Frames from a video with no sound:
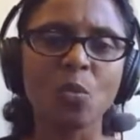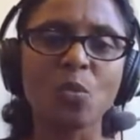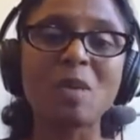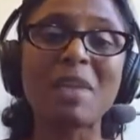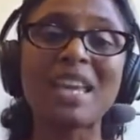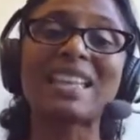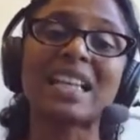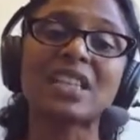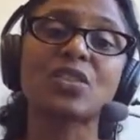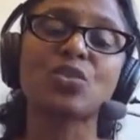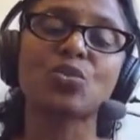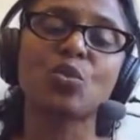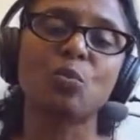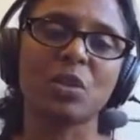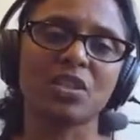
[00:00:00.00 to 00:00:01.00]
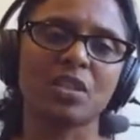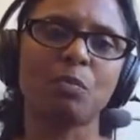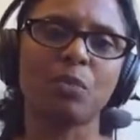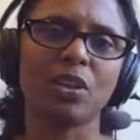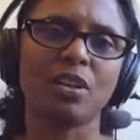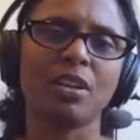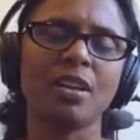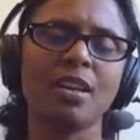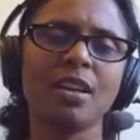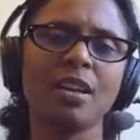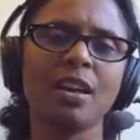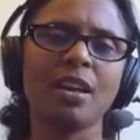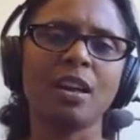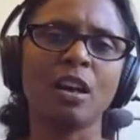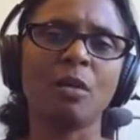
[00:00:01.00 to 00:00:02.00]
We made that super simple
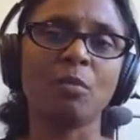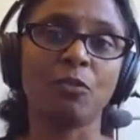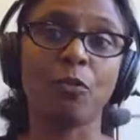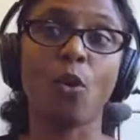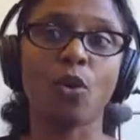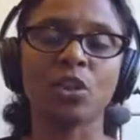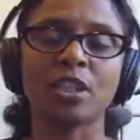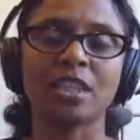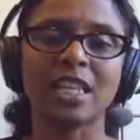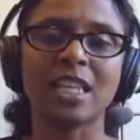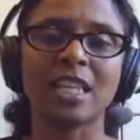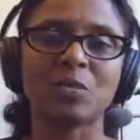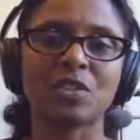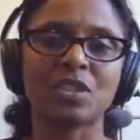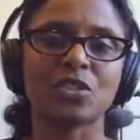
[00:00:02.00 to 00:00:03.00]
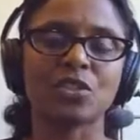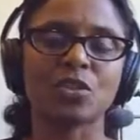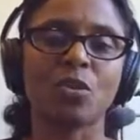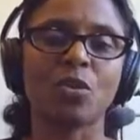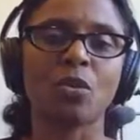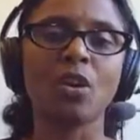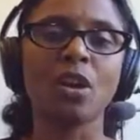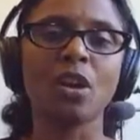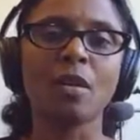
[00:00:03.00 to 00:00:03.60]
um, for the teams, and so